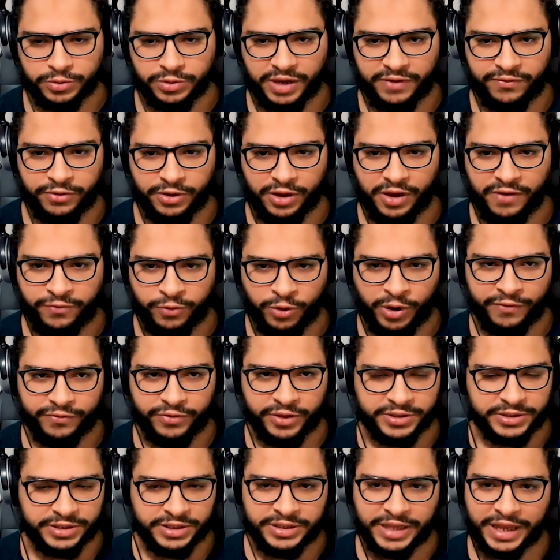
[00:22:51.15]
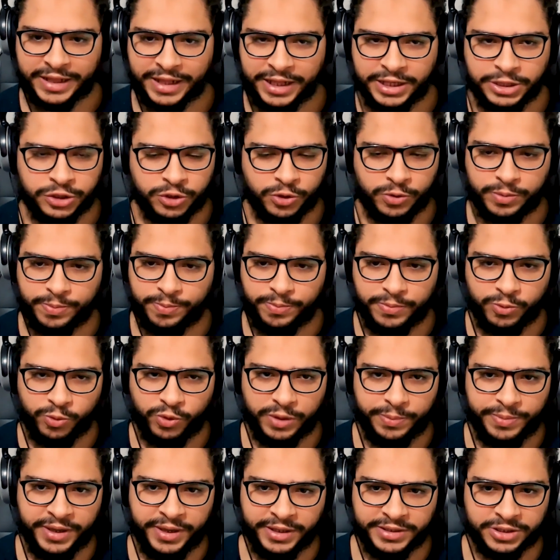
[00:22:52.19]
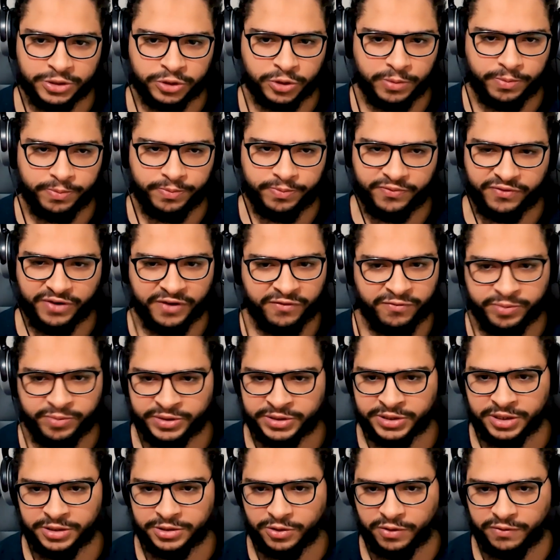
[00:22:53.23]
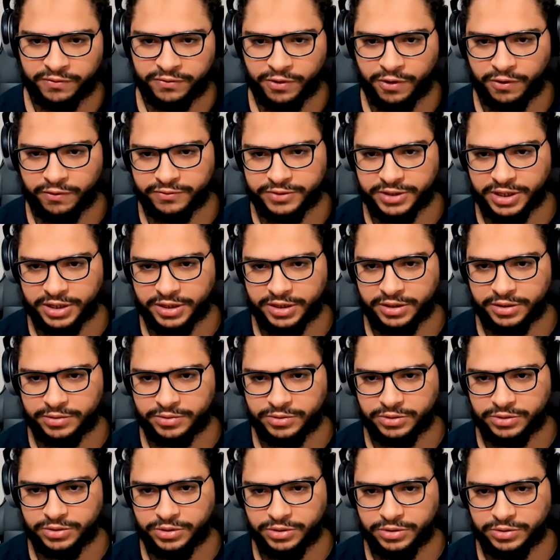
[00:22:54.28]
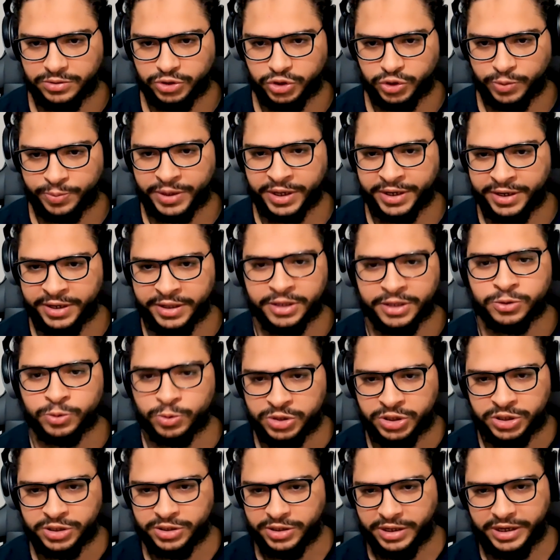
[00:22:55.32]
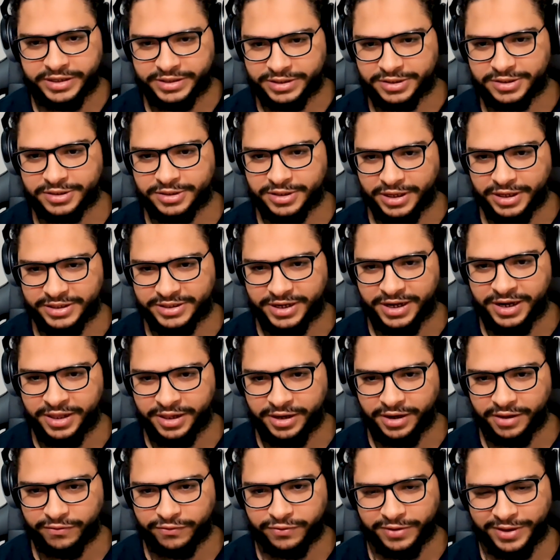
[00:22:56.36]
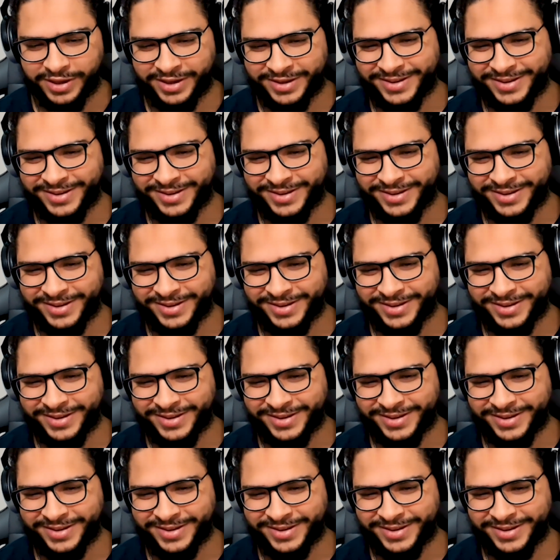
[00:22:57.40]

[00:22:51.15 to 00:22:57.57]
If you have done this, at least you will be in the top 5% of the job candidates, which is really enough.